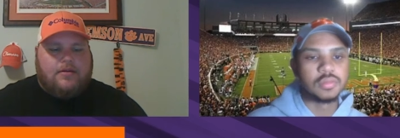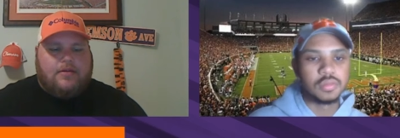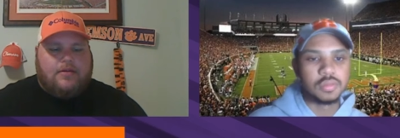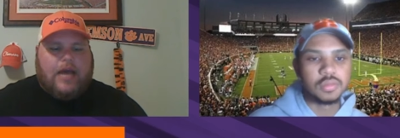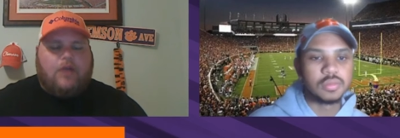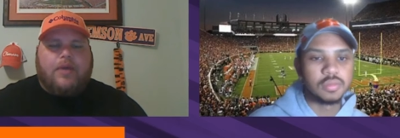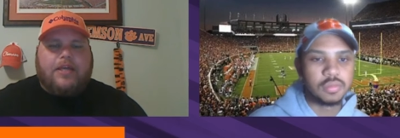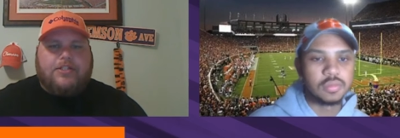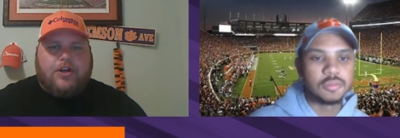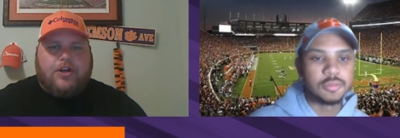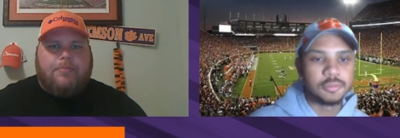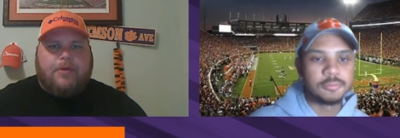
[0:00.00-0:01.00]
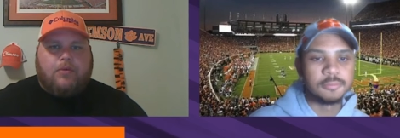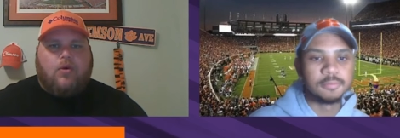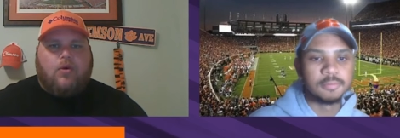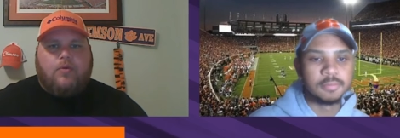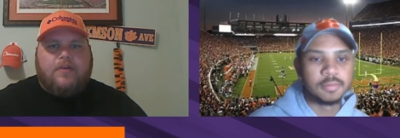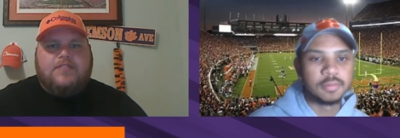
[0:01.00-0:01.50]
Speaker 1: How do we interpret
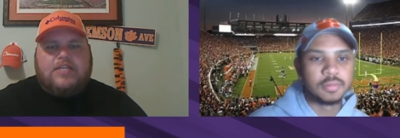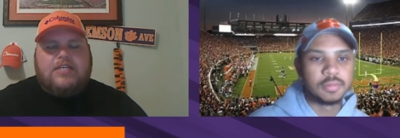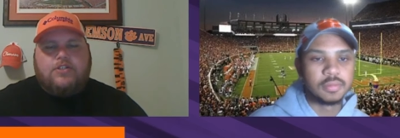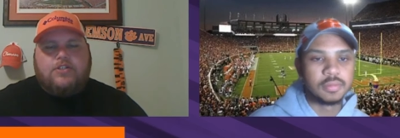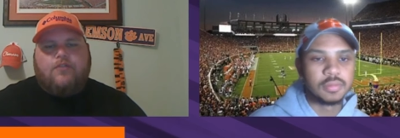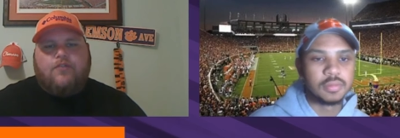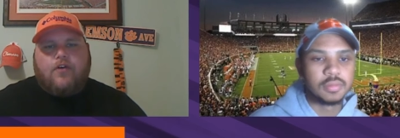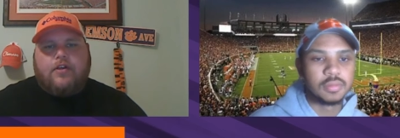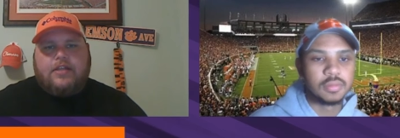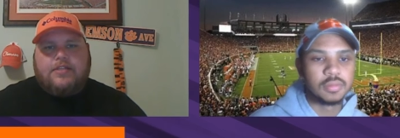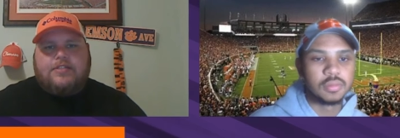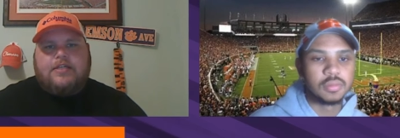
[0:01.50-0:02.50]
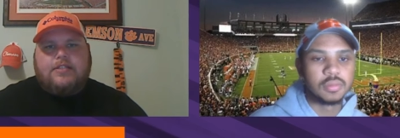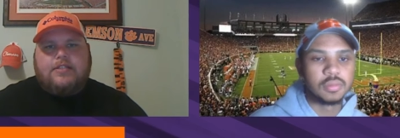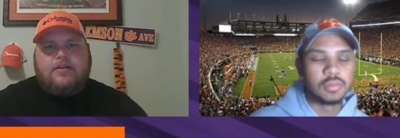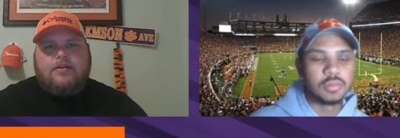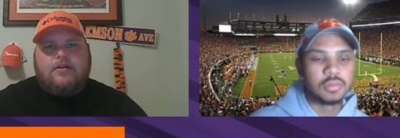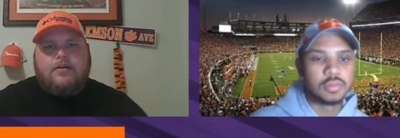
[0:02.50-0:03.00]
what we've seen so far this
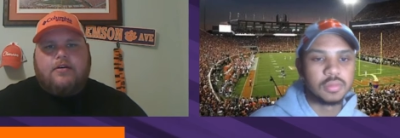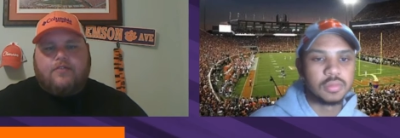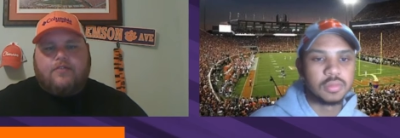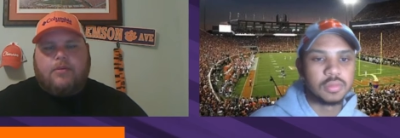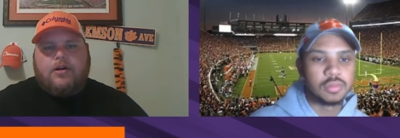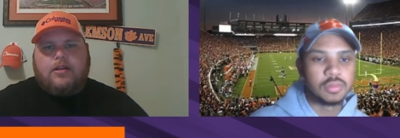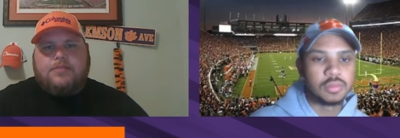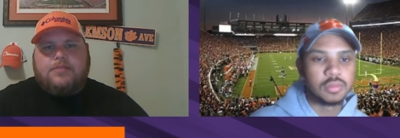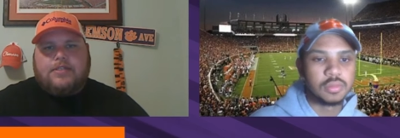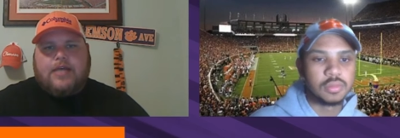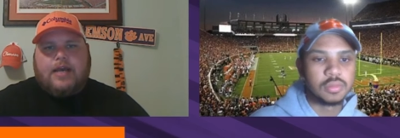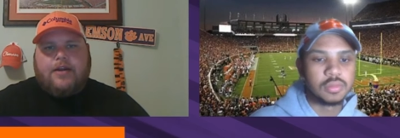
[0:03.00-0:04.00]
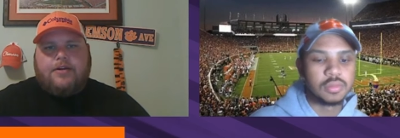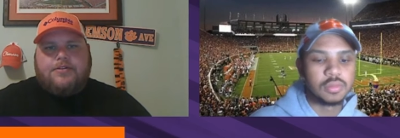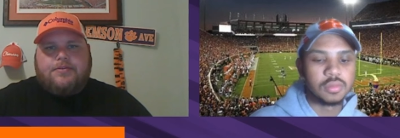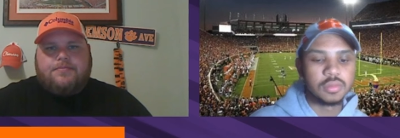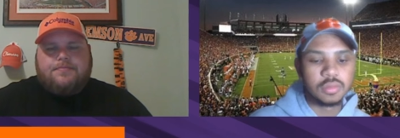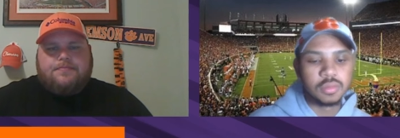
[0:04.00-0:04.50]
season from our Clemson
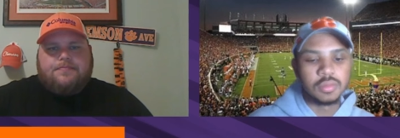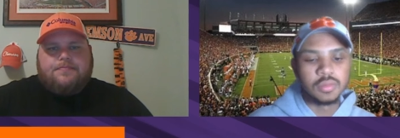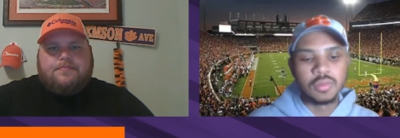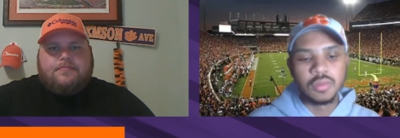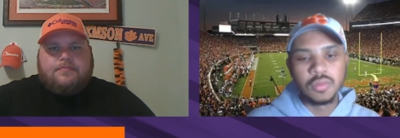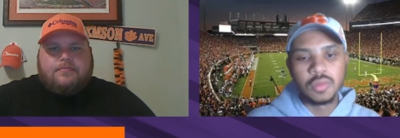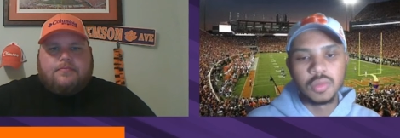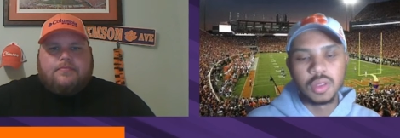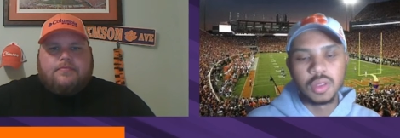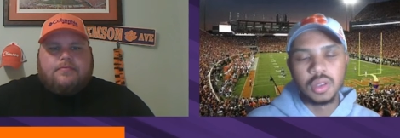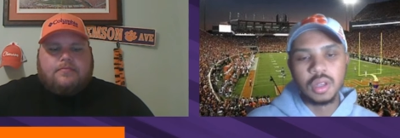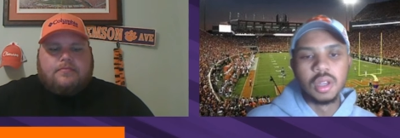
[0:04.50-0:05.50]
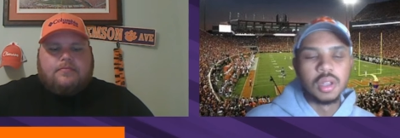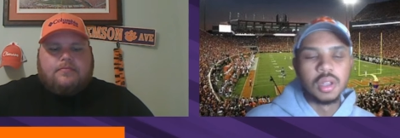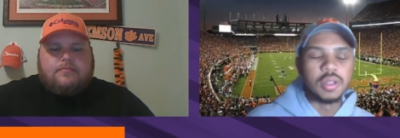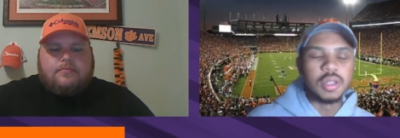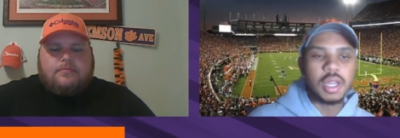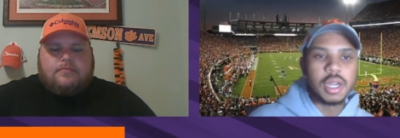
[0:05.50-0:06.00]
Tigers?
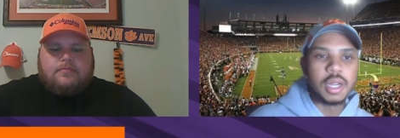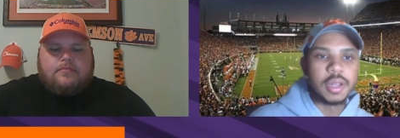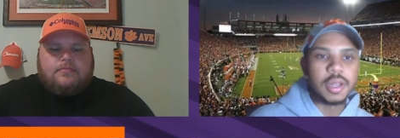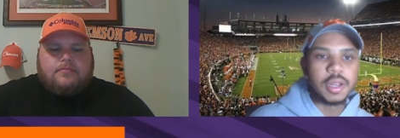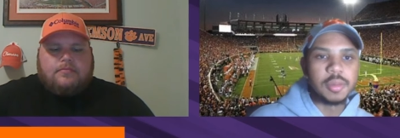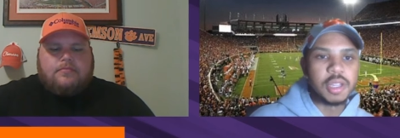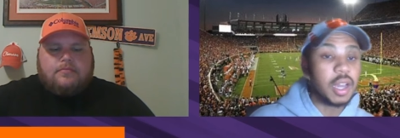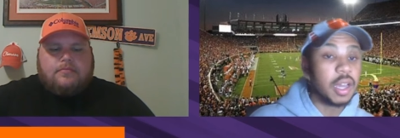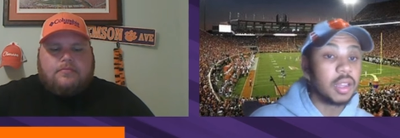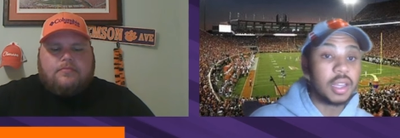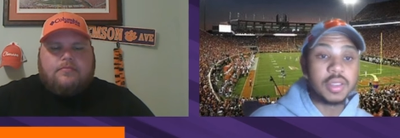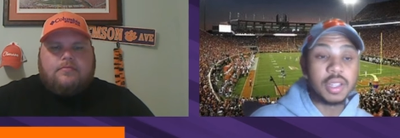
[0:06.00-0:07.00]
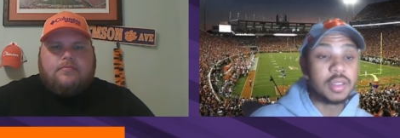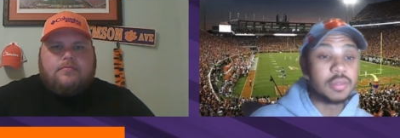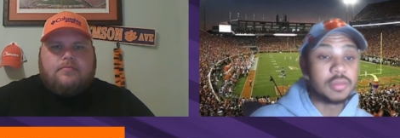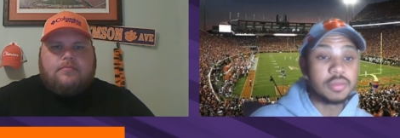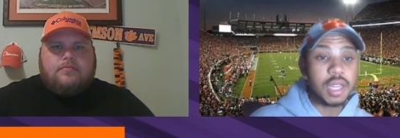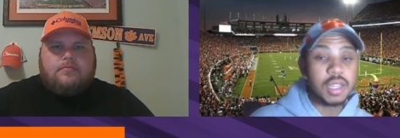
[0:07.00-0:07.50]
Speaker 2: Yeah, I mean, I, I think
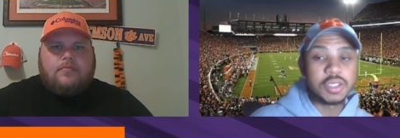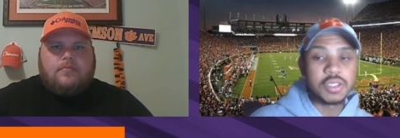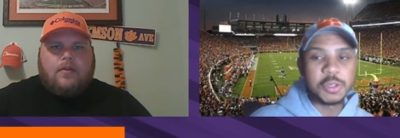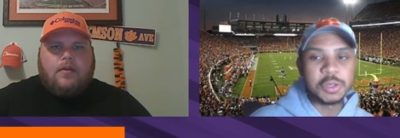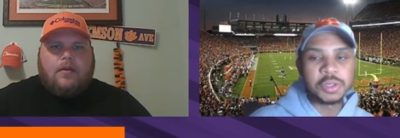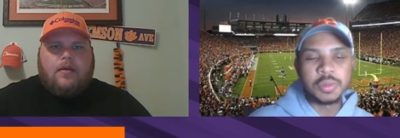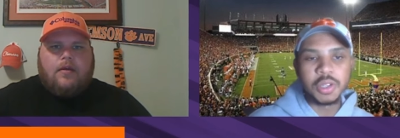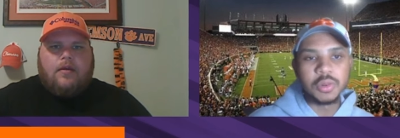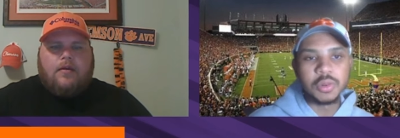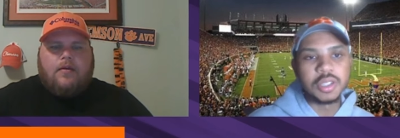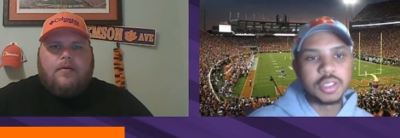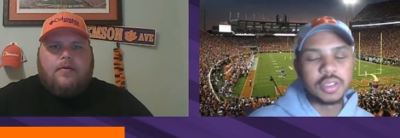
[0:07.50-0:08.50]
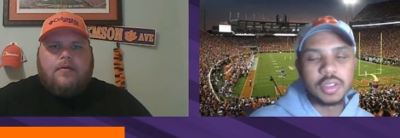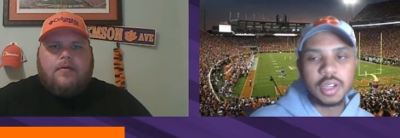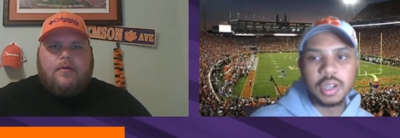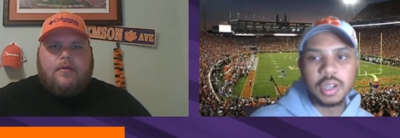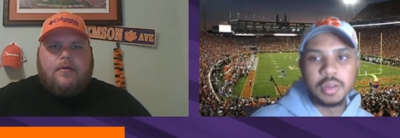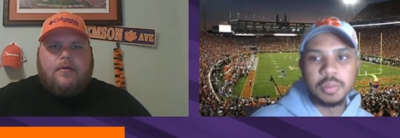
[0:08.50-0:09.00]
that is the ultimate question.
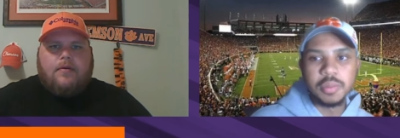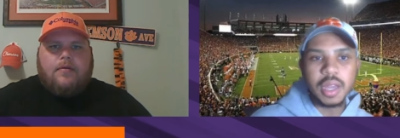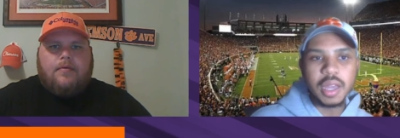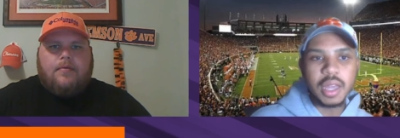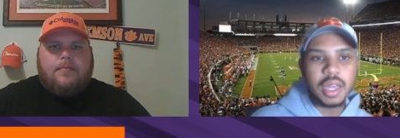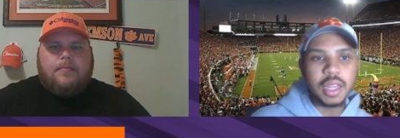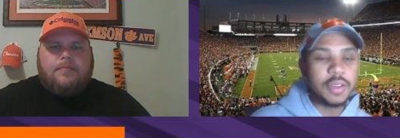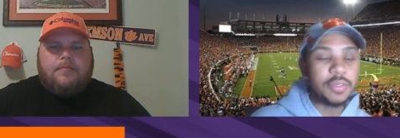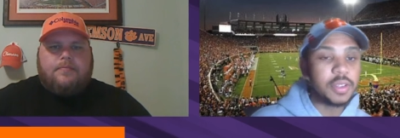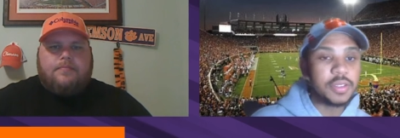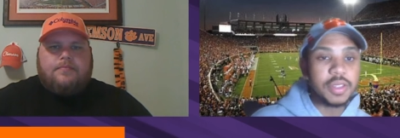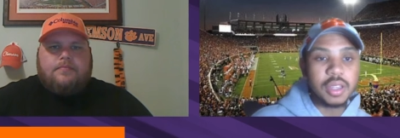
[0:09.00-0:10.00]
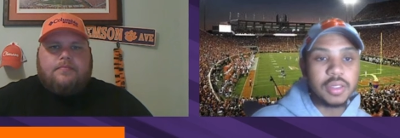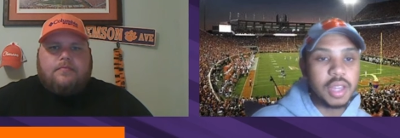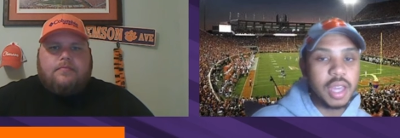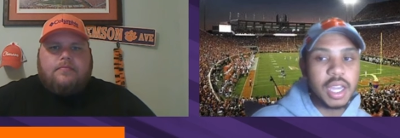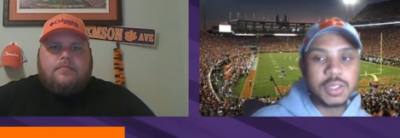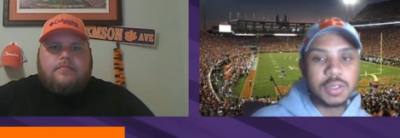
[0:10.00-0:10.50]
Um, I, I definitely think the
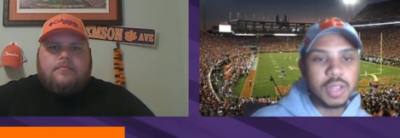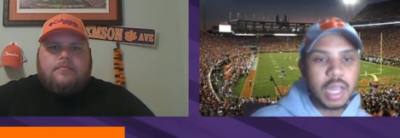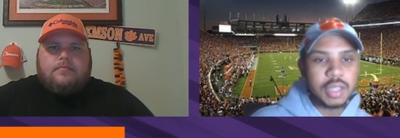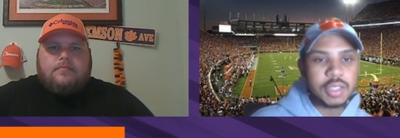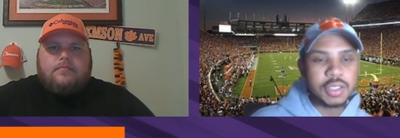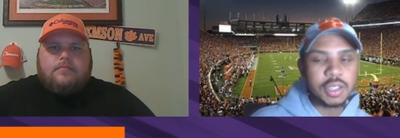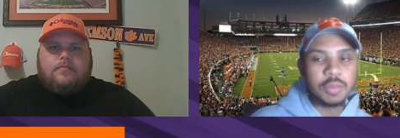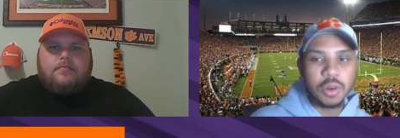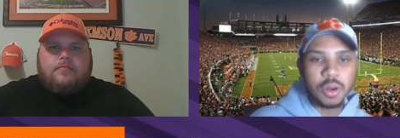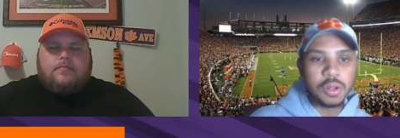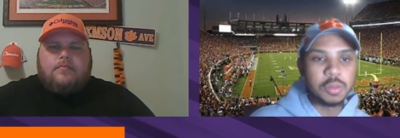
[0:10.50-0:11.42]
answer lies somewhere in the